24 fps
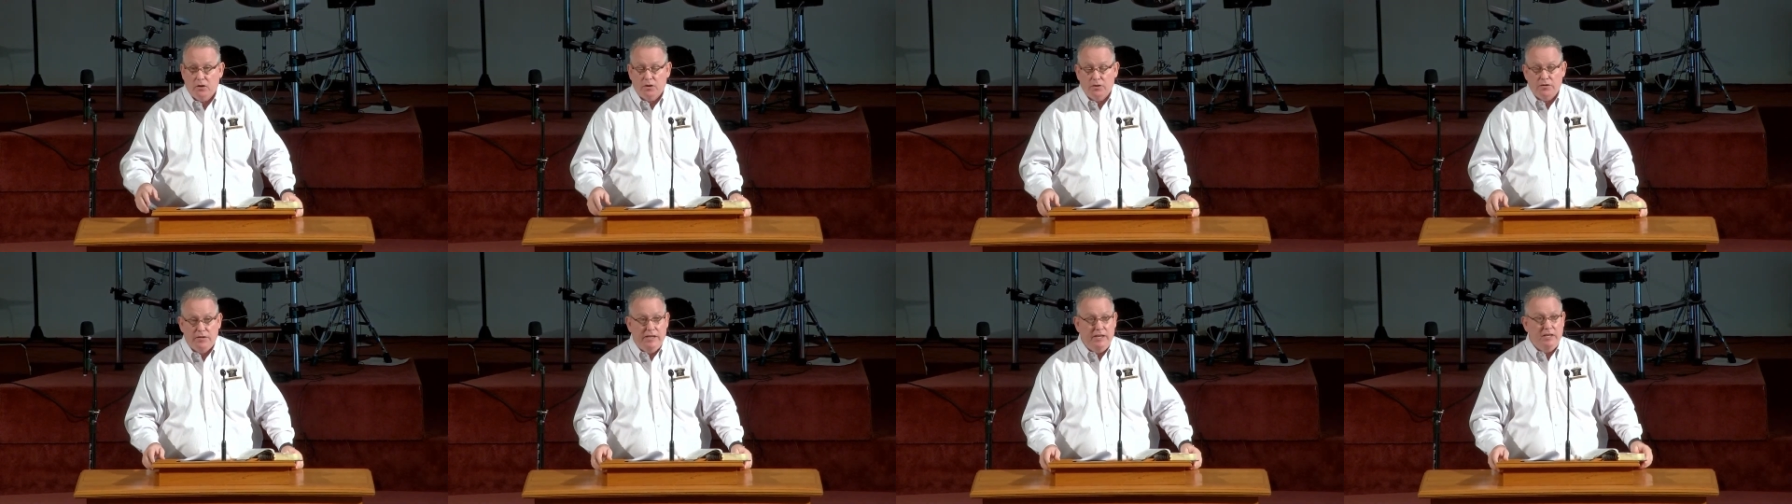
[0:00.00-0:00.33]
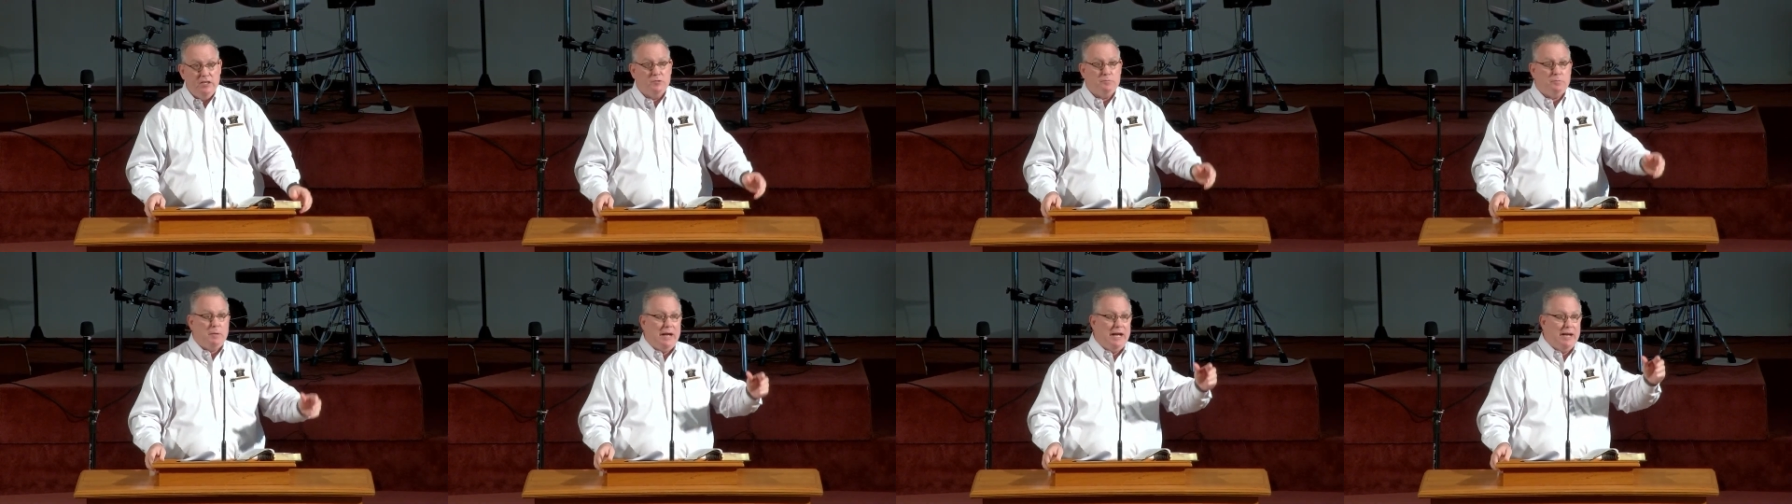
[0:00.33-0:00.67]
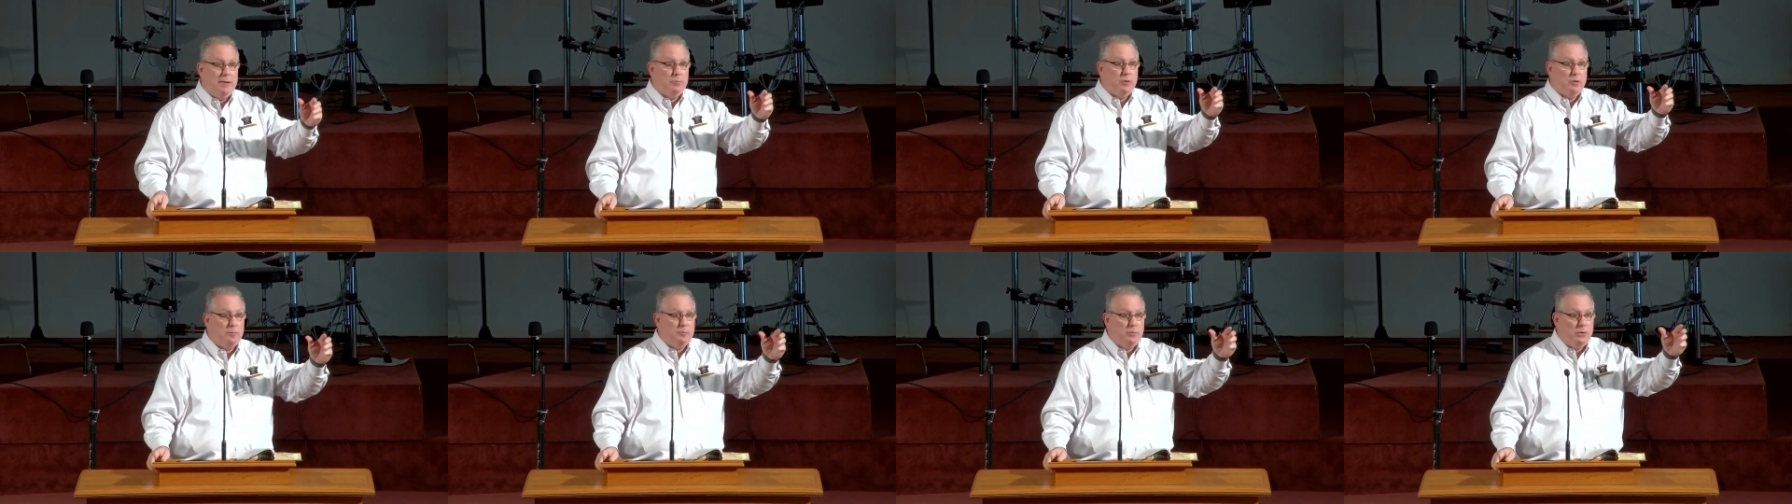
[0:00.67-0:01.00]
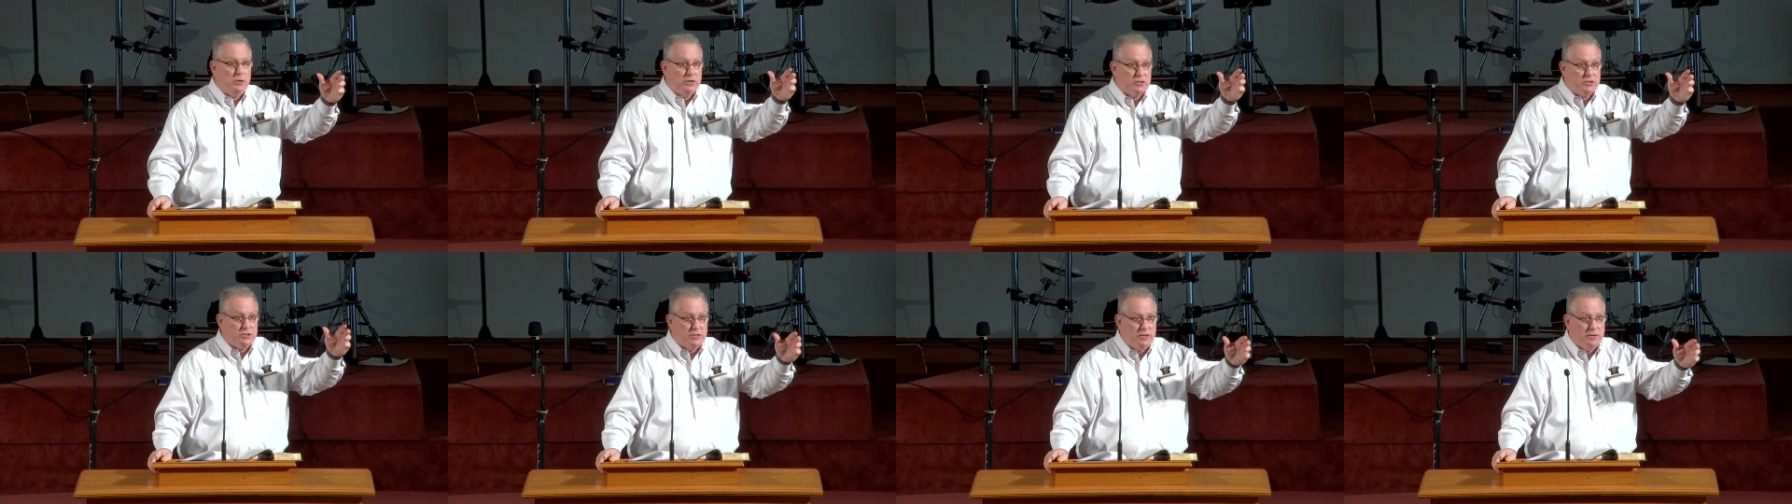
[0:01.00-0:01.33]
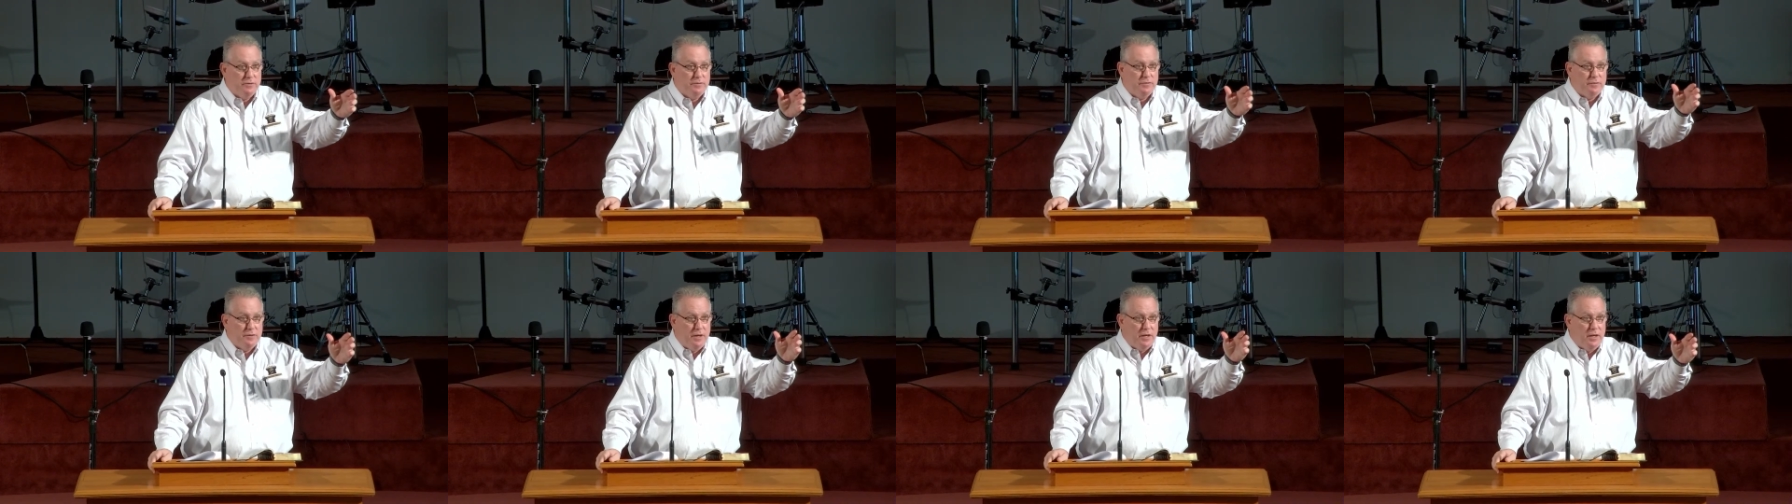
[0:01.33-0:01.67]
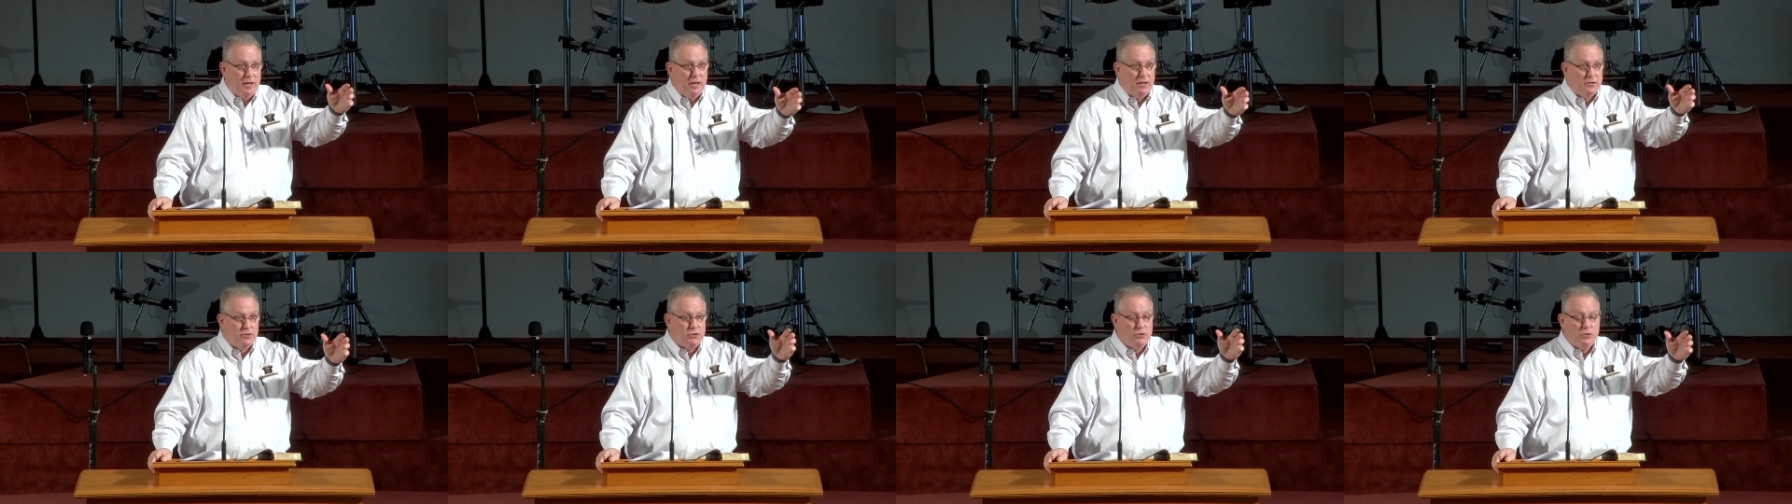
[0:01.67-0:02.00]
these Bible books have,
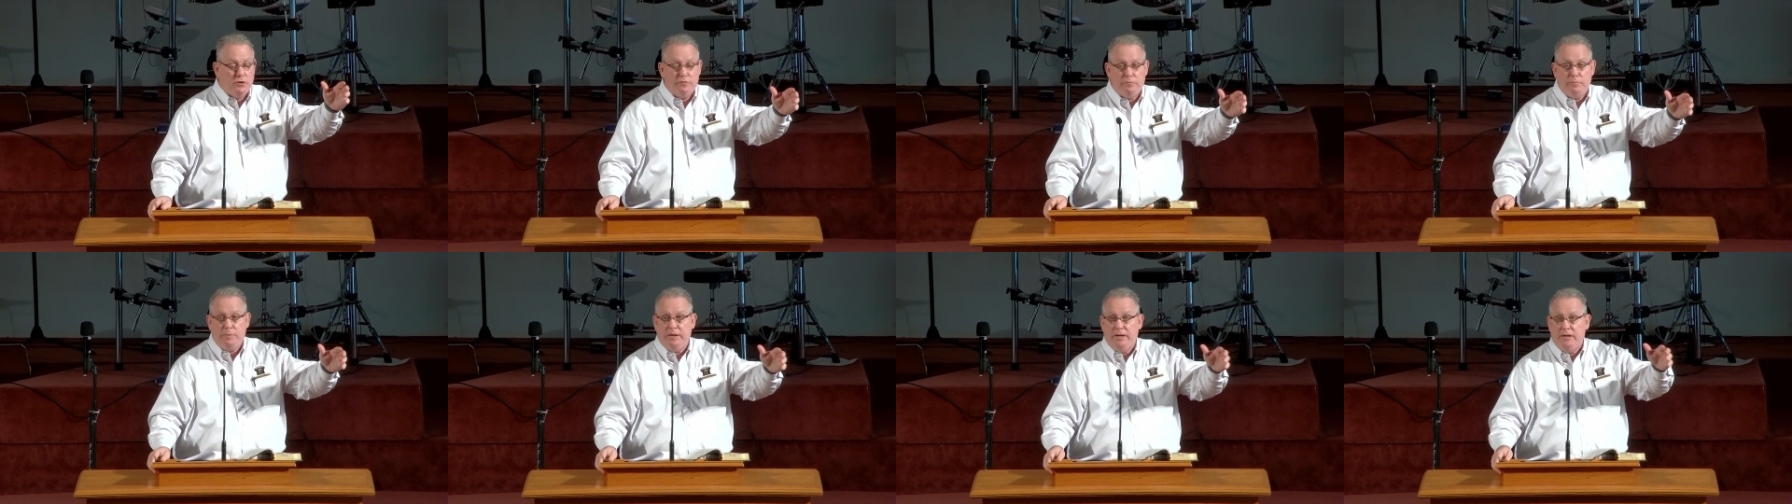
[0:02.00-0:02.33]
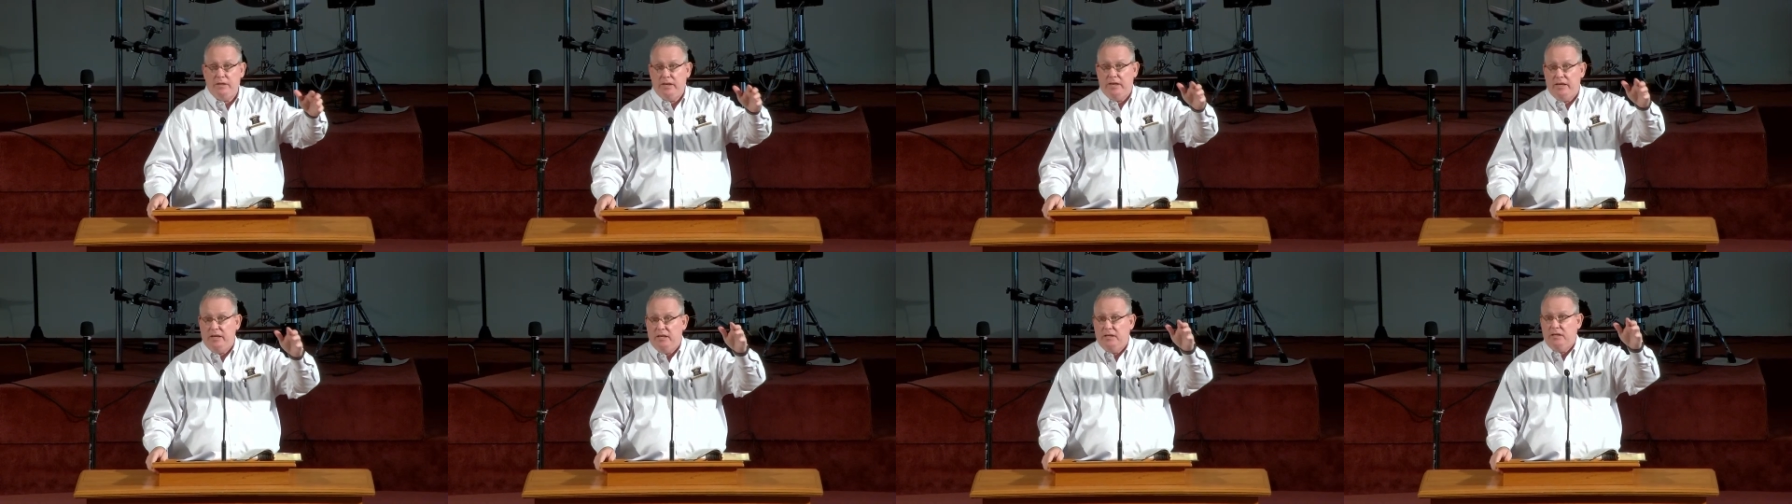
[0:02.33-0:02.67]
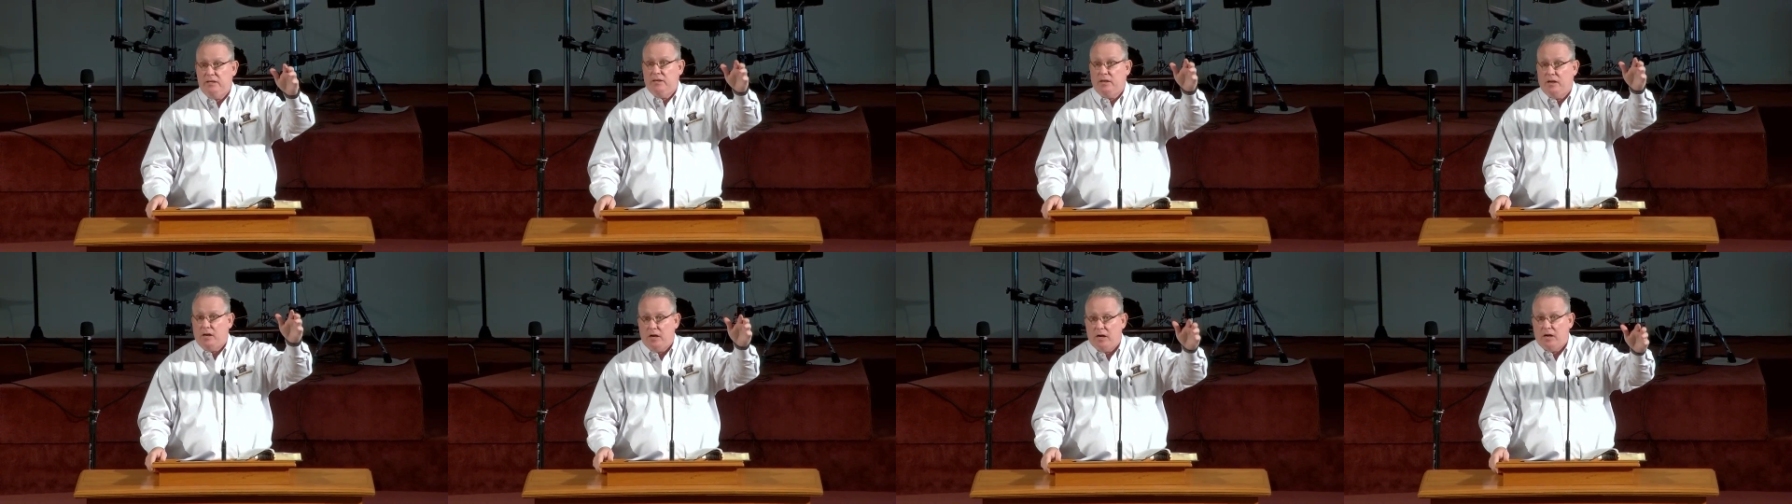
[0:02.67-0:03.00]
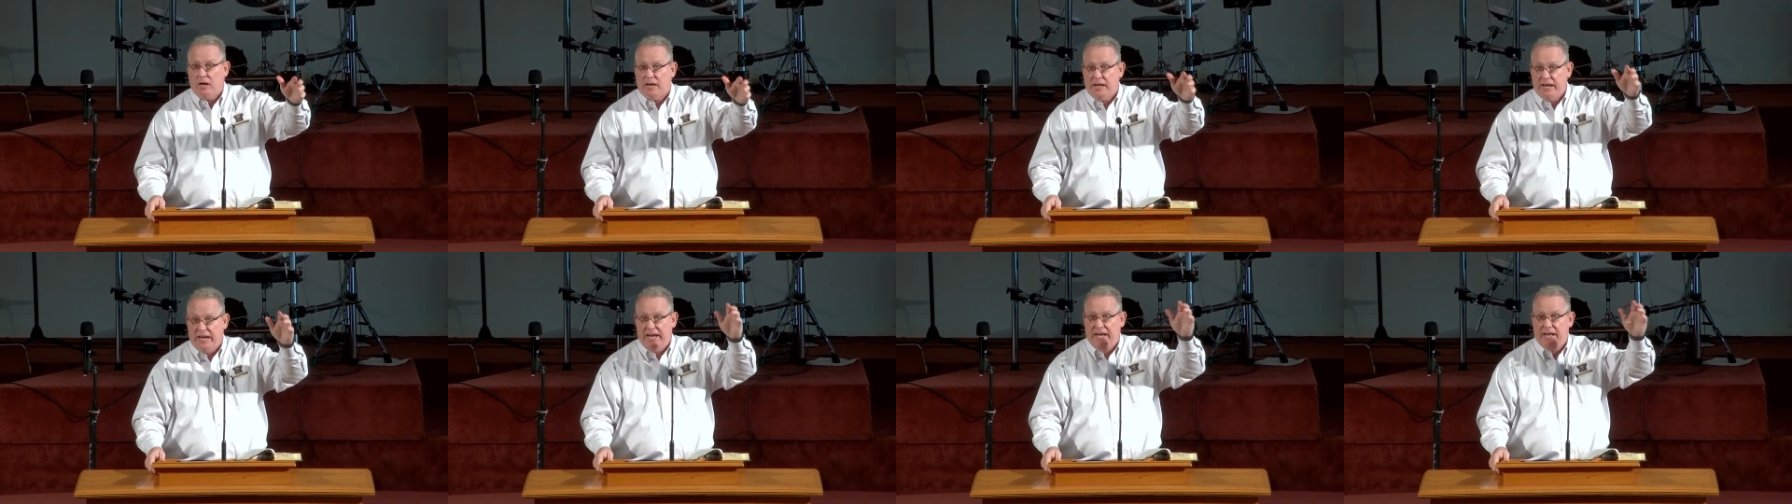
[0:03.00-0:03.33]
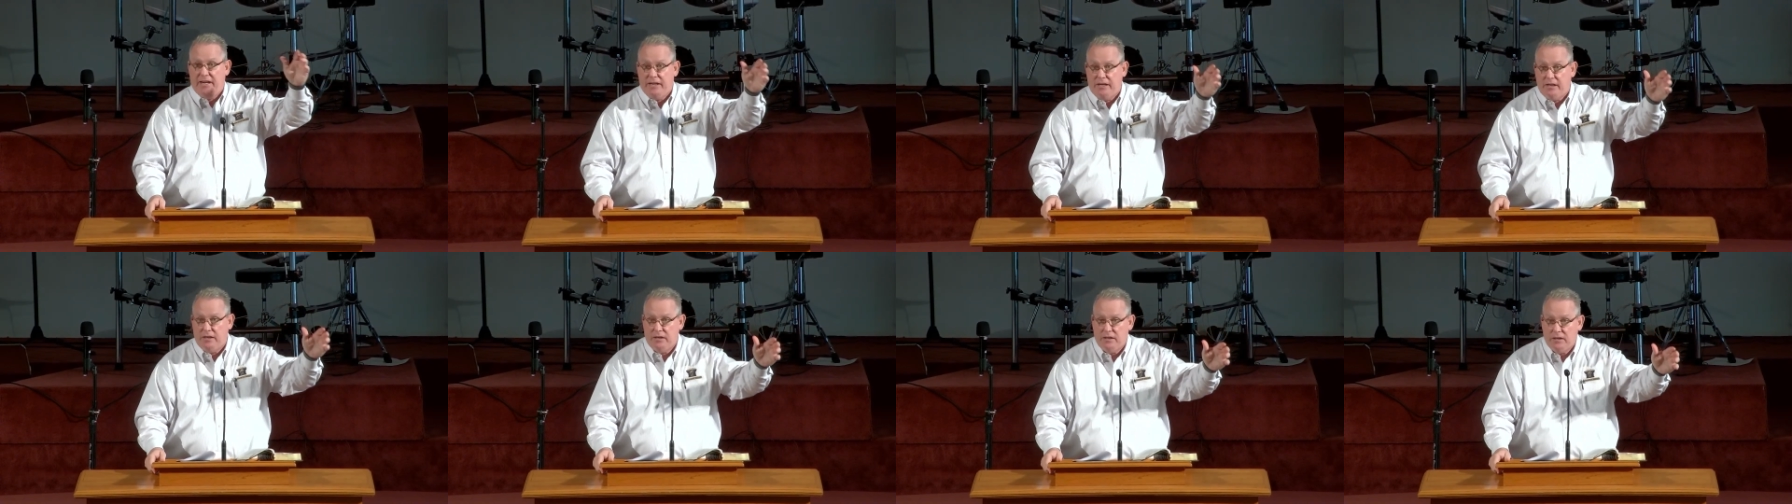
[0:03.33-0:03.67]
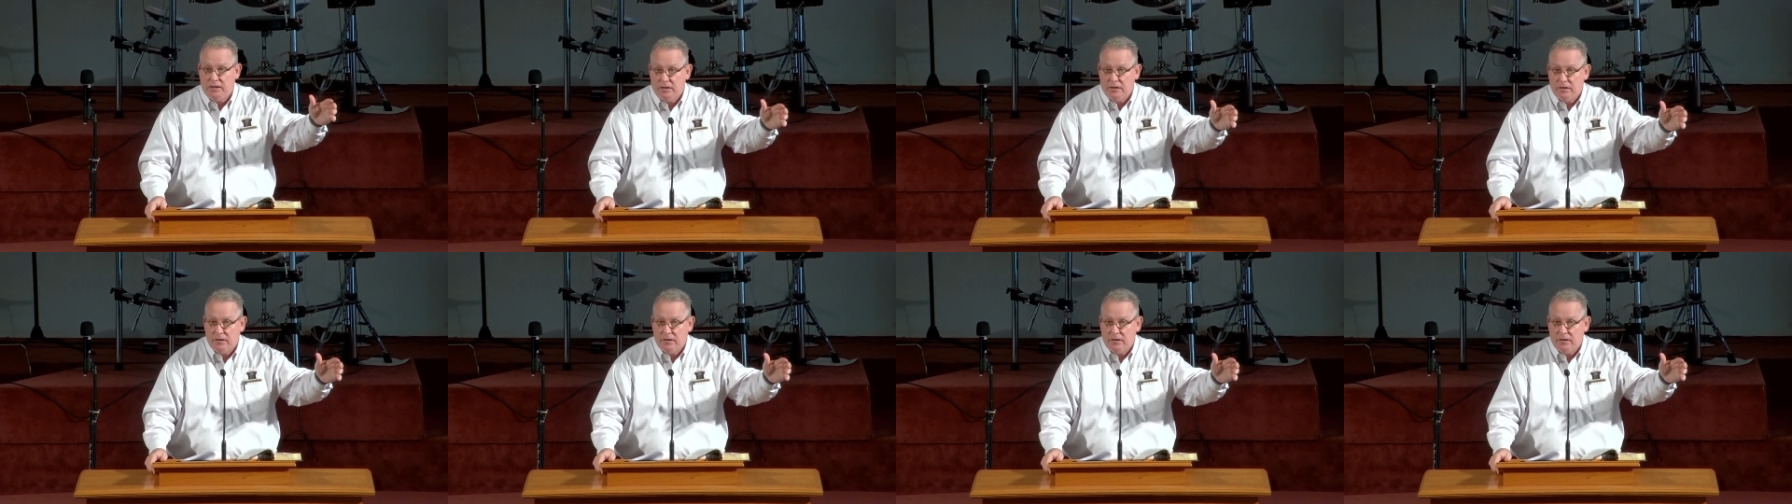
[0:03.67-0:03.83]
uh, should have been in our canon